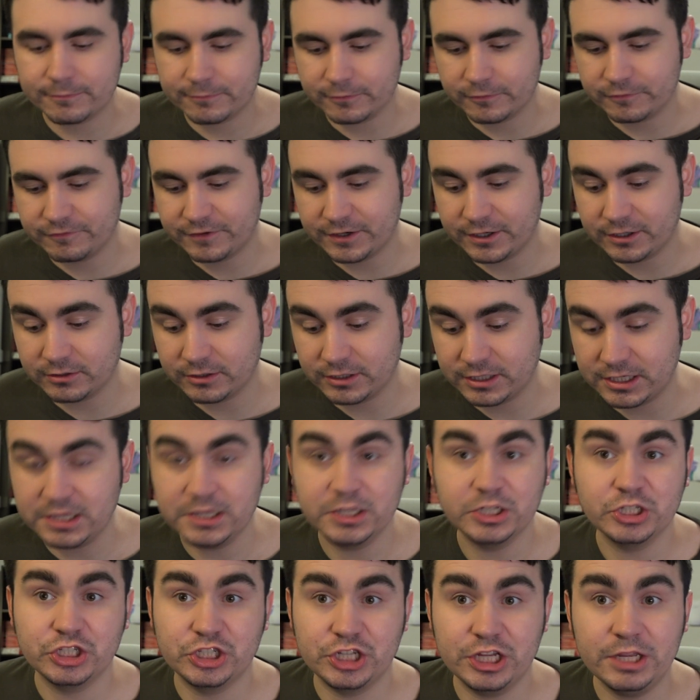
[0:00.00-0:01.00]
for fairly
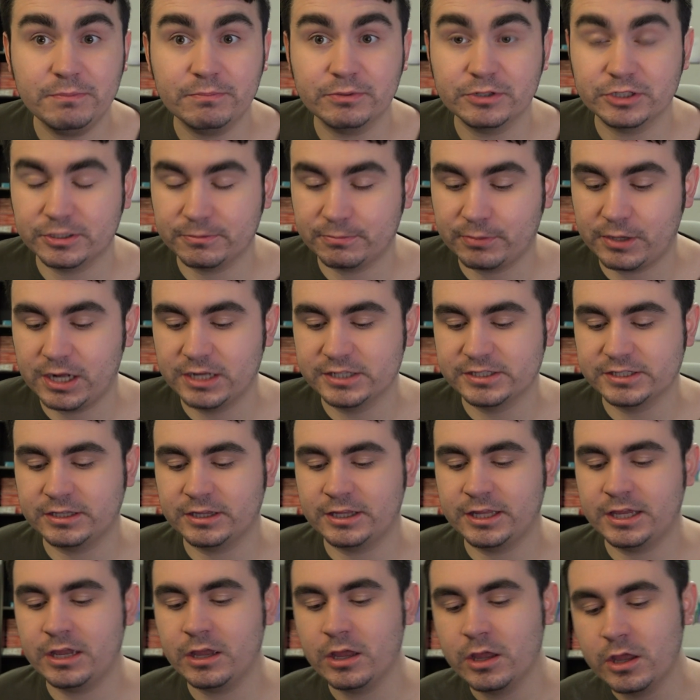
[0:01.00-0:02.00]
cheap,
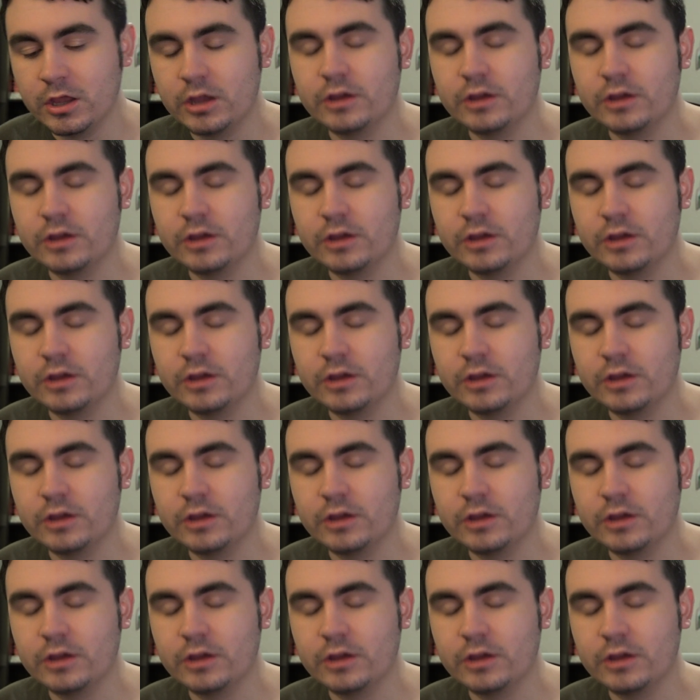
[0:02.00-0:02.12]
surprisingly.